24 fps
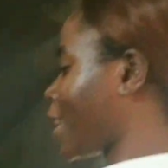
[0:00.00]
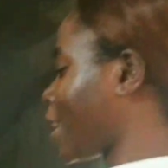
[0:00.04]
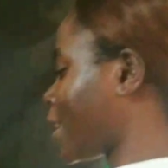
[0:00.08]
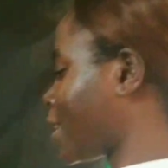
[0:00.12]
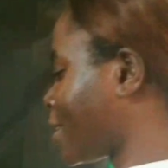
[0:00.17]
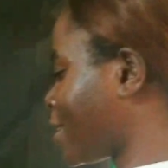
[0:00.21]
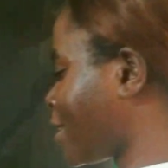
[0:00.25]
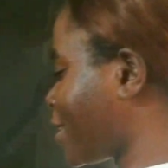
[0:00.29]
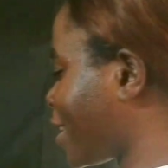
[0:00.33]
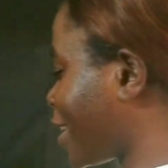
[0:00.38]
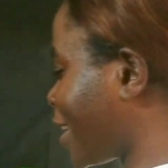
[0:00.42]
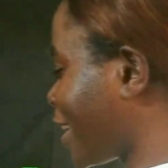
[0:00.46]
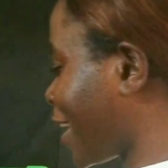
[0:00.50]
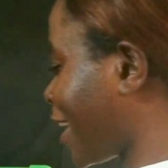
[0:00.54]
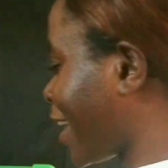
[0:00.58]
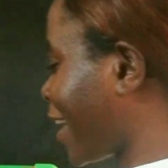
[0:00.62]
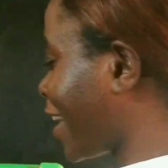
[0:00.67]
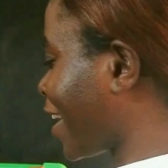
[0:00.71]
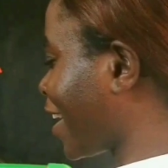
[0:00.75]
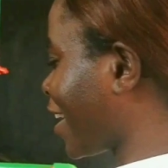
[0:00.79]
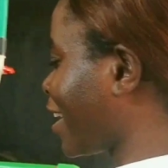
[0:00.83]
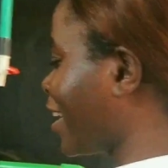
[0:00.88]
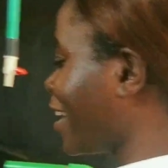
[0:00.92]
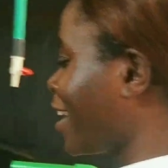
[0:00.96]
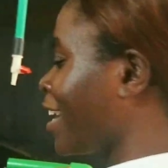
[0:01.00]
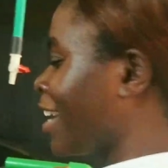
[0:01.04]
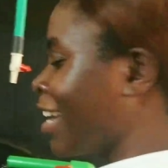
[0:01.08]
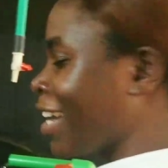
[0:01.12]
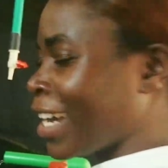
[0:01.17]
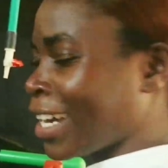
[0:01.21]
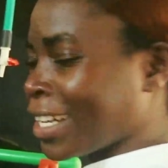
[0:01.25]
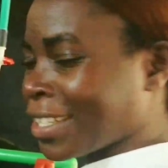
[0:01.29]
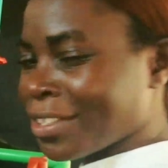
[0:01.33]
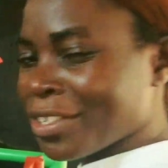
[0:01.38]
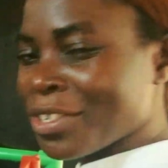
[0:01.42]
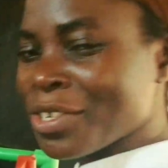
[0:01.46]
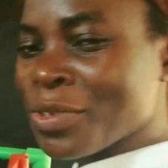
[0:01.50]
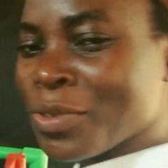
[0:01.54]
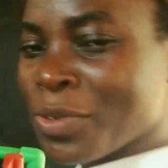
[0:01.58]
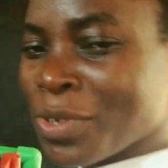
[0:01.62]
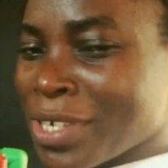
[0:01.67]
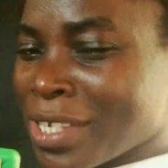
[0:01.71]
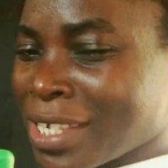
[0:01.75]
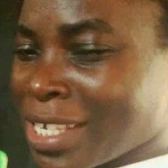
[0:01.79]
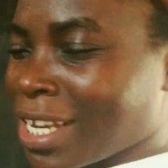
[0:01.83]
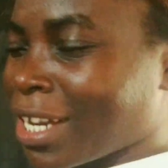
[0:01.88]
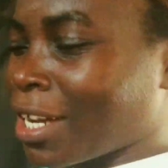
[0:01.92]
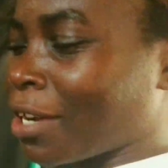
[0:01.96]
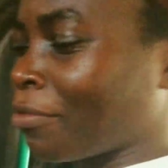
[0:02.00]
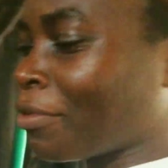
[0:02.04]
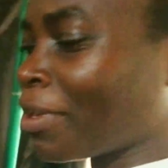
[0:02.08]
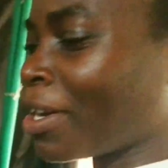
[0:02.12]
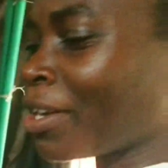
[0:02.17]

size here, and these ones are